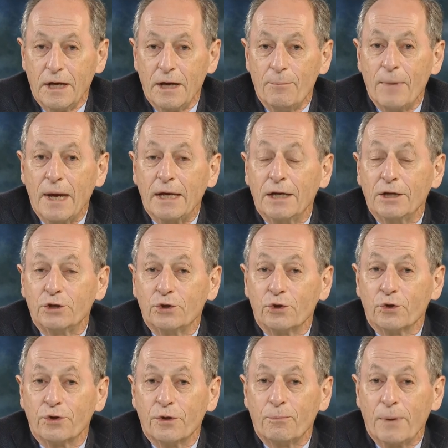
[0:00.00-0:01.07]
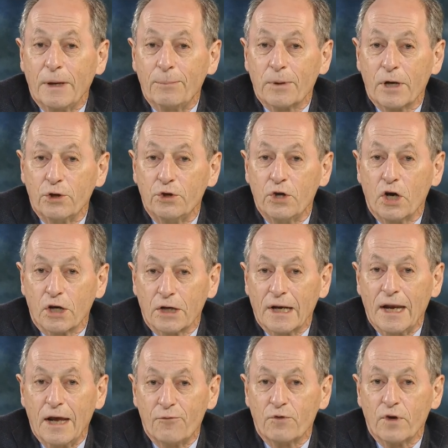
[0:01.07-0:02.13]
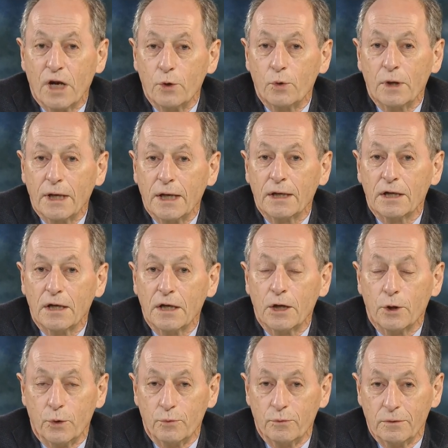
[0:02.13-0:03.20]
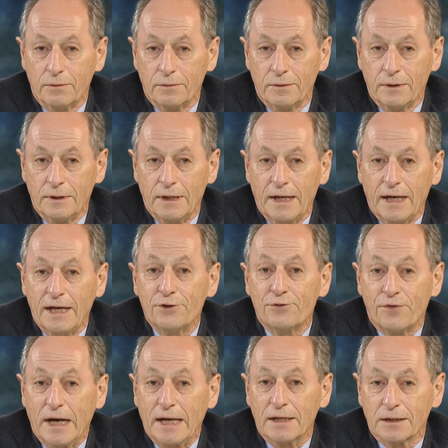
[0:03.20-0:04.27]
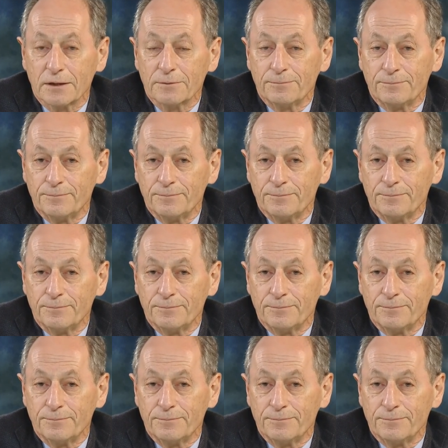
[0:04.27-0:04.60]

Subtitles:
Making sure that people are not left lonely and alone is vital.